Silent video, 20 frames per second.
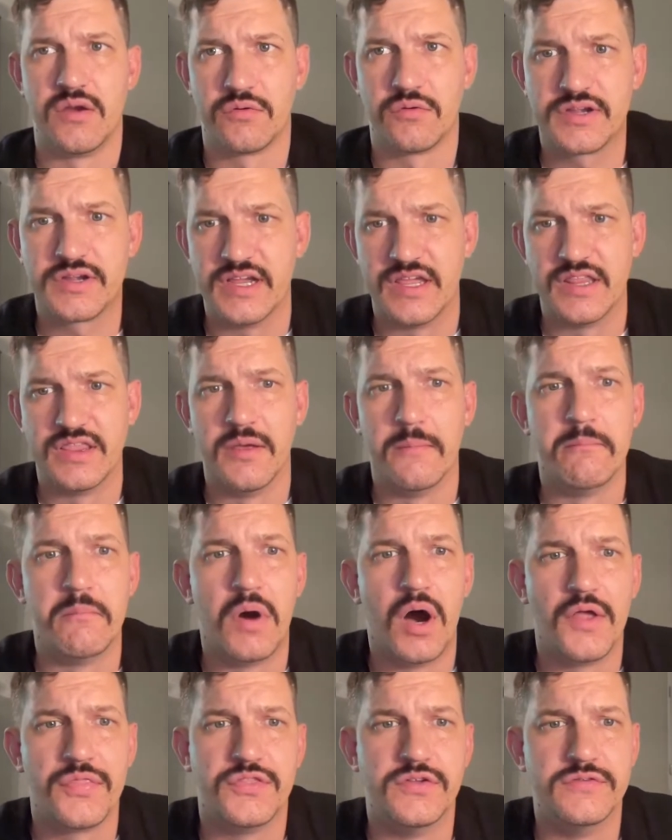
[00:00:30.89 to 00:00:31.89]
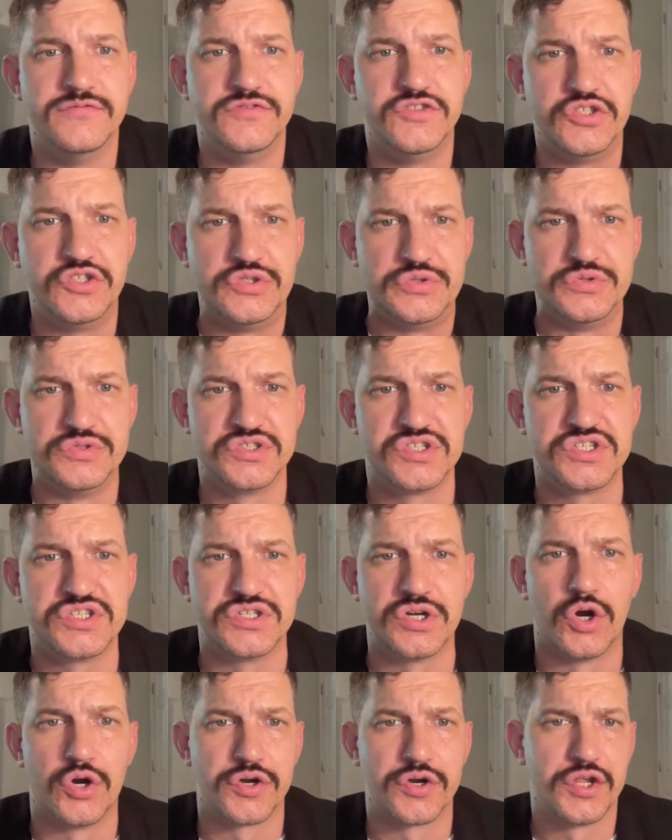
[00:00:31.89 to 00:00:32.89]
We're getting the month of June
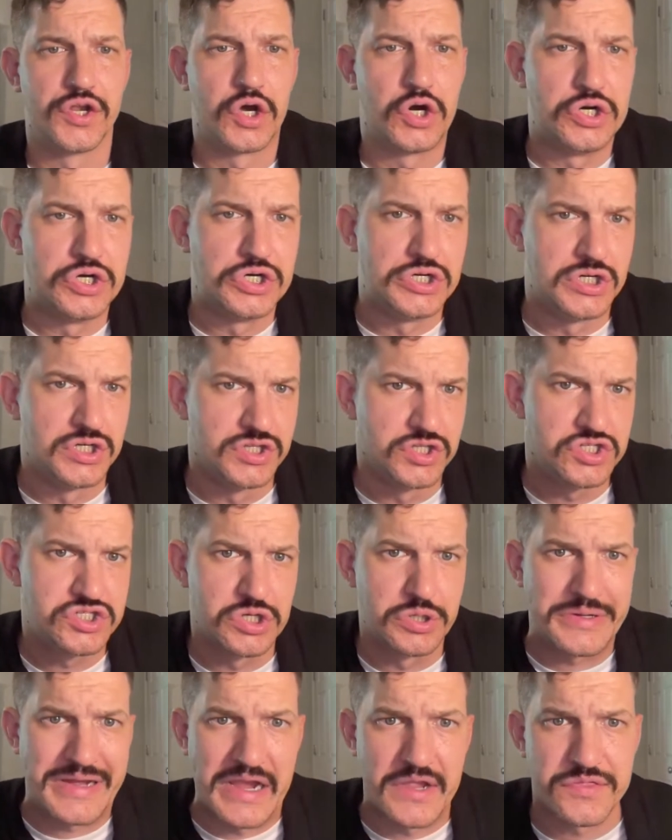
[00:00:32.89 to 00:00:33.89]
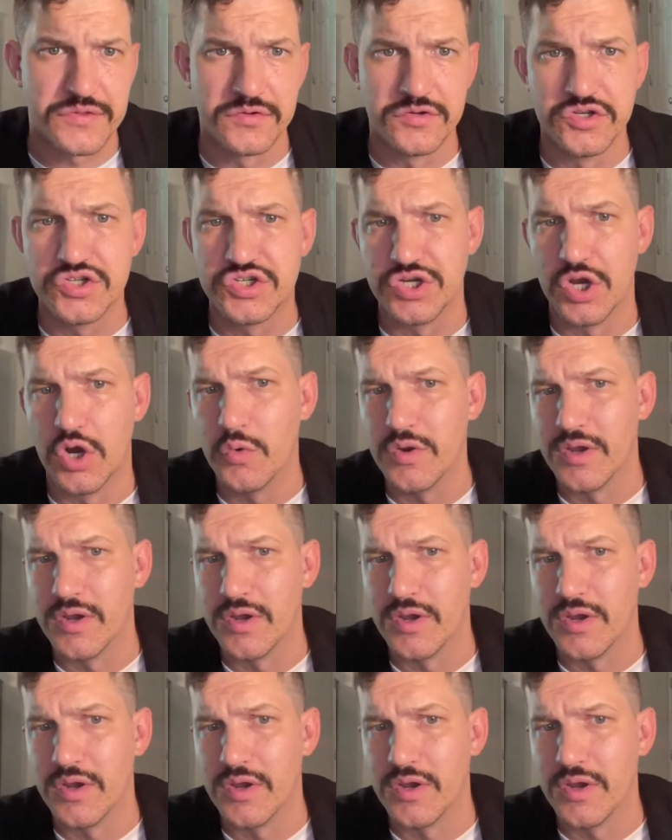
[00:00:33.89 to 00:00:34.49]
started on the Joe Gaither Show.